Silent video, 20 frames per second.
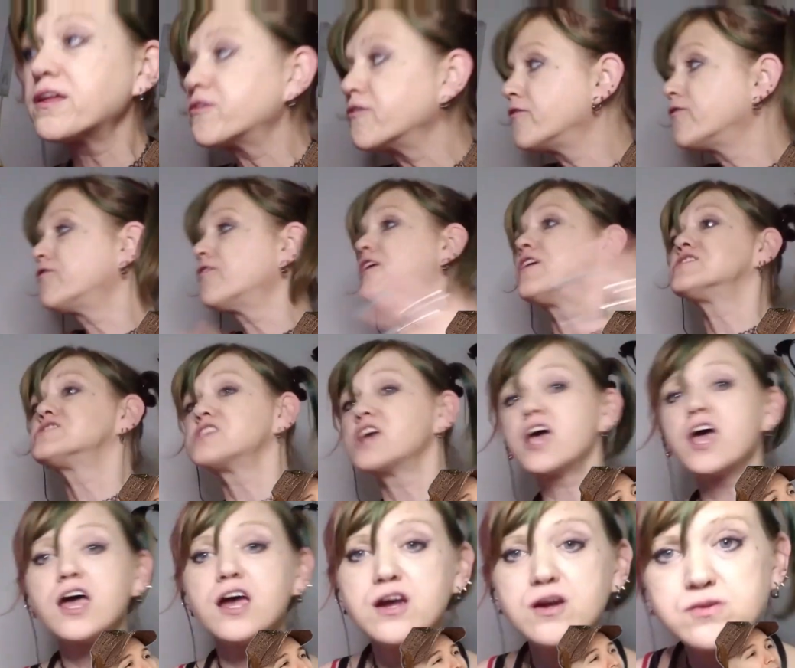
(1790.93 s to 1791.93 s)
of fresh
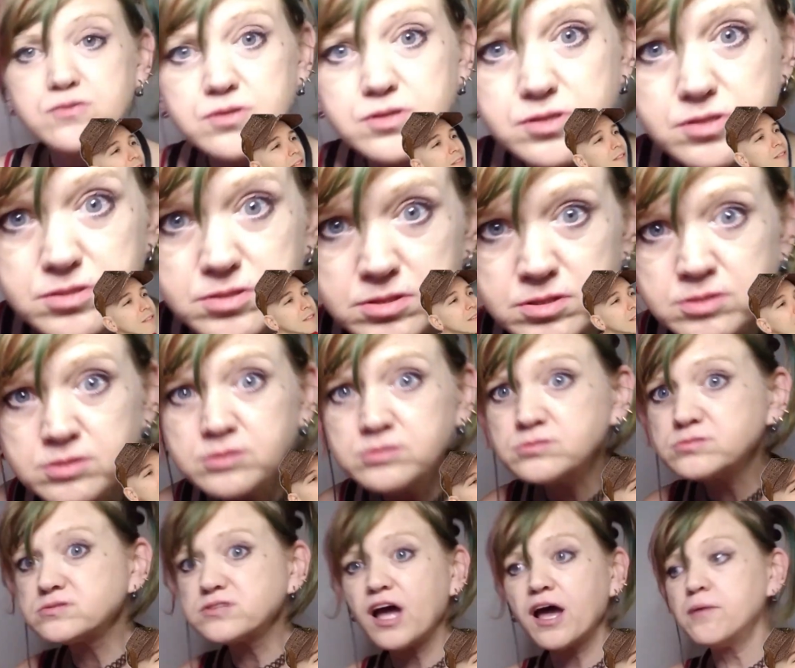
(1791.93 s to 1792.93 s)
air.
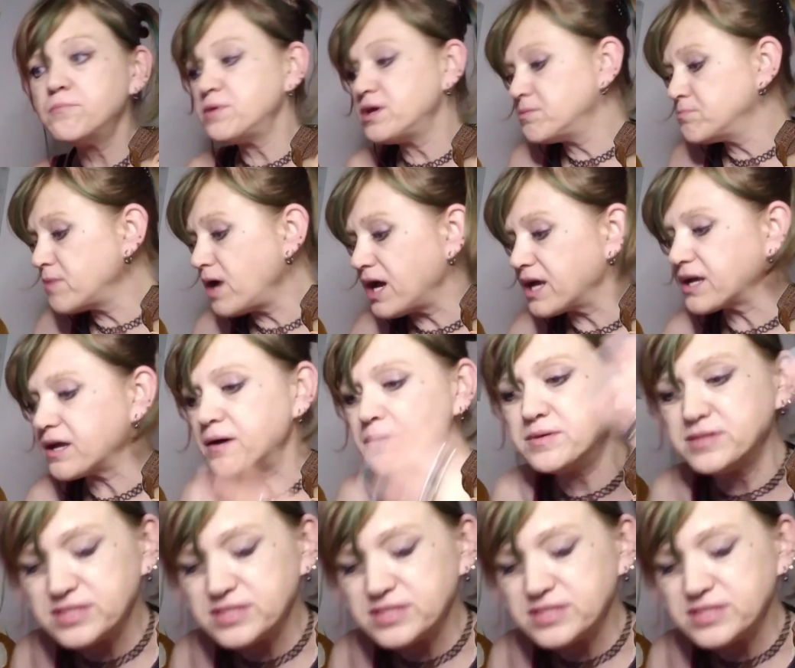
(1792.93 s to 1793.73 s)
I mean, my God,